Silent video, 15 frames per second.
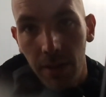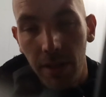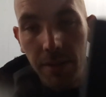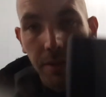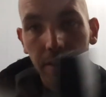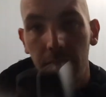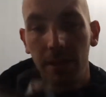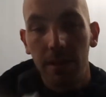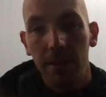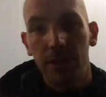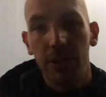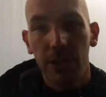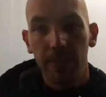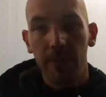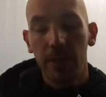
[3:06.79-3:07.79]
It's a
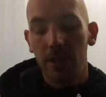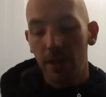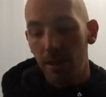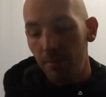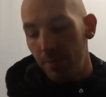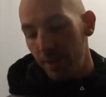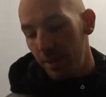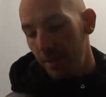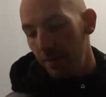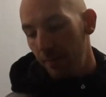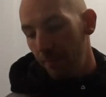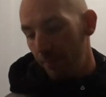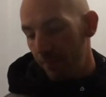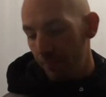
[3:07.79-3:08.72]
German company,